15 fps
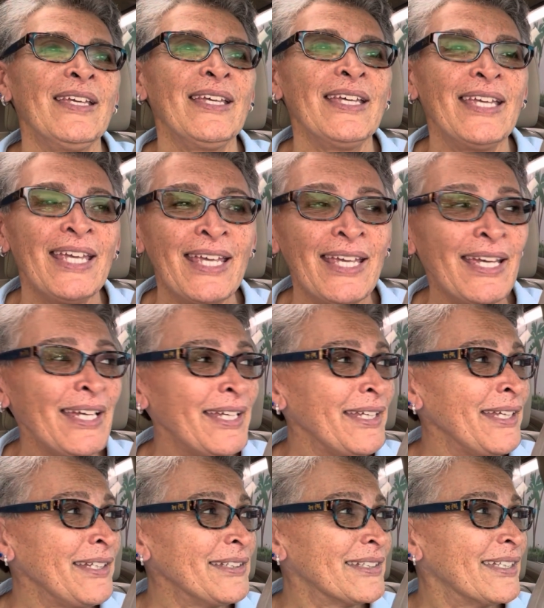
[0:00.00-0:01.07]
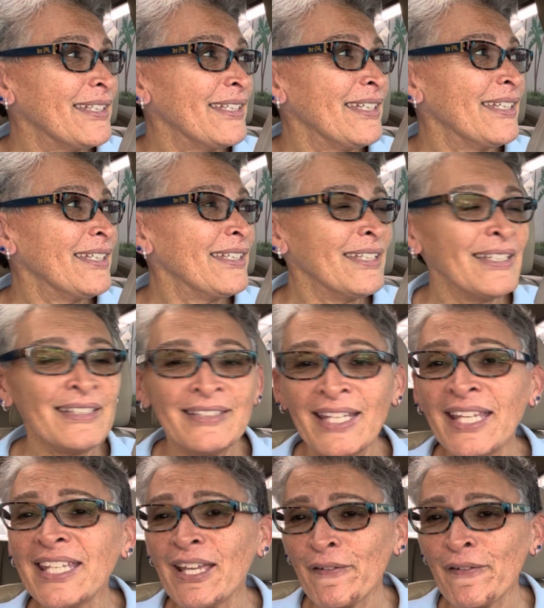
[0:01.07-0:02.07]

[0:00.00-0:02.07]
and they get